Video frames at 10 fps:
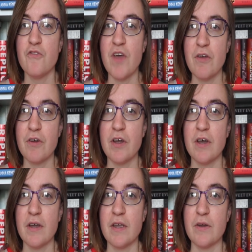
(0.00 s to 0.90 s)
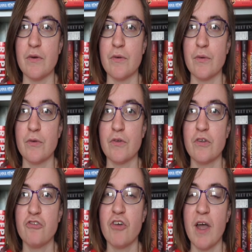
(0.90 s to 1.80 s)
Feyre, you know,
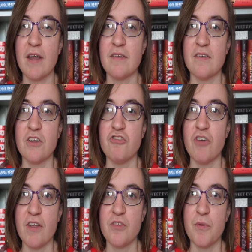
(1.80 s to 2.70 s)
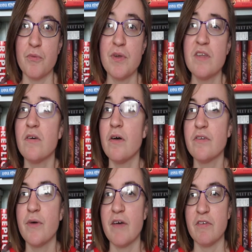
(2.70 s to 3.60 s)
trying to adjust, but Reed's
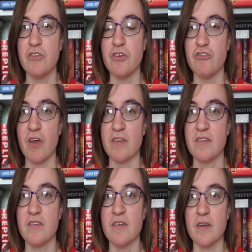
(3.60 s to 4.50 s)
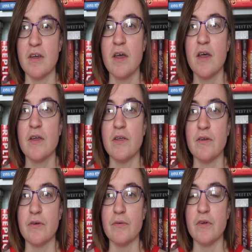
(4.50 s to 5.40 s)
also having to adjust to,
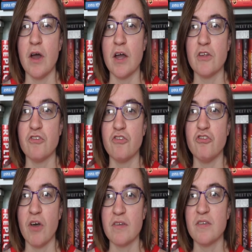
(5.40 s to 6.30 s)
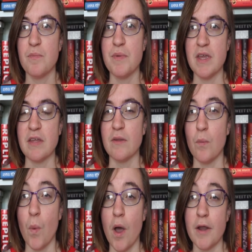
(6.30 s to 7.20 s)
you know, not just being the
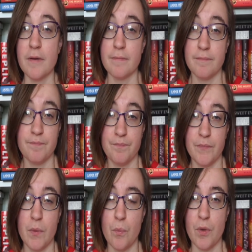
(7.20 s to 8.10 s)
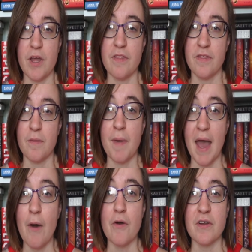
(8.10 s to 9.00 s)
one with the
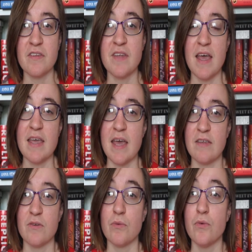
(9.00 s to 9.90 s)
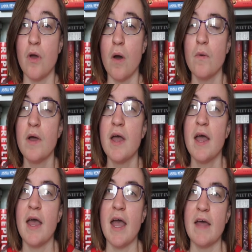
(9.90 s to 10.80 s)
power to say yes or no,
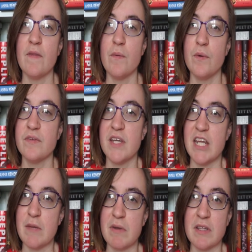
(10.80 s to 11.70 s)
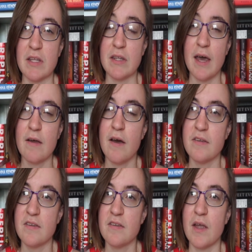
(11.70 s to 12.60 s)
and the whole dynamic that that
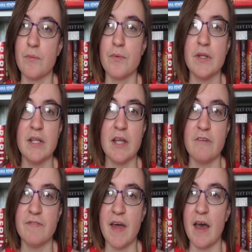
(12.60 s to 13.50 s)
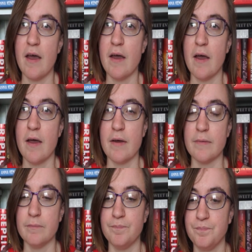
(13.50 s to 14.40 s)
causes. I really love that. Um,